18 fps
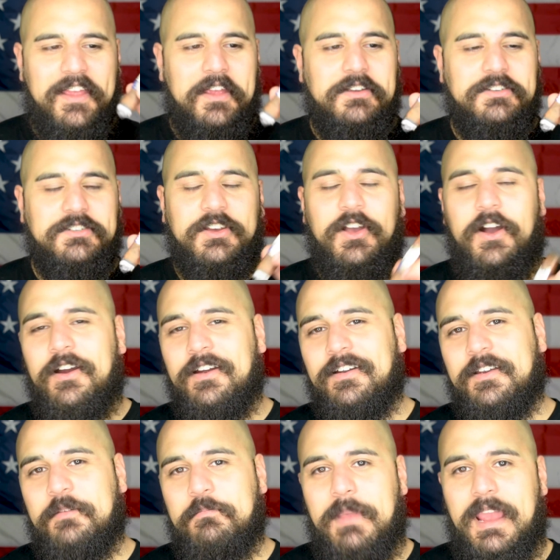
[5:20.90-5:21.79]

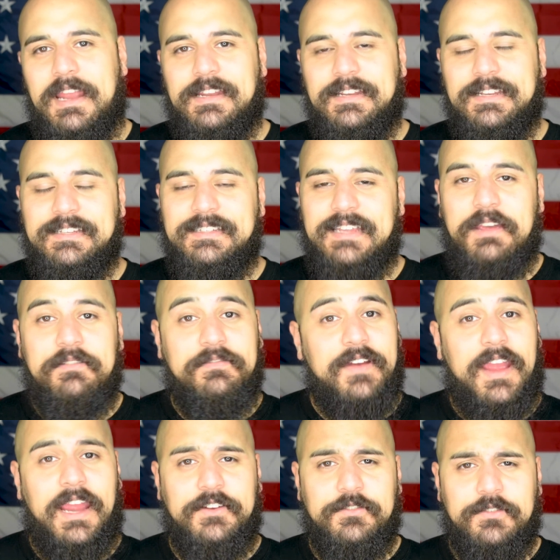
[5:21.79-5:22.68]
cigar, made in the same
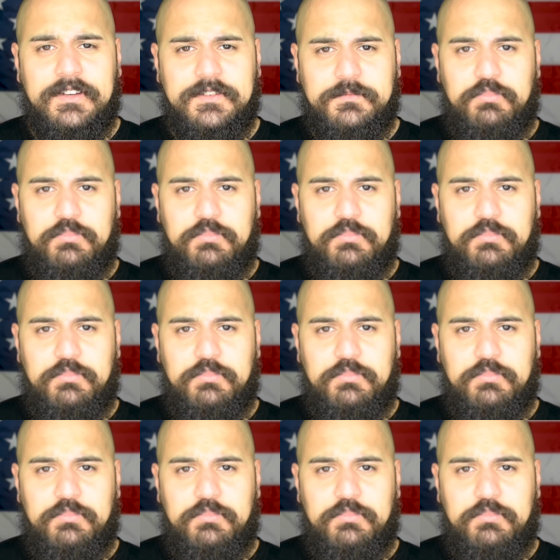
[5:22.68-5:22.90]
factory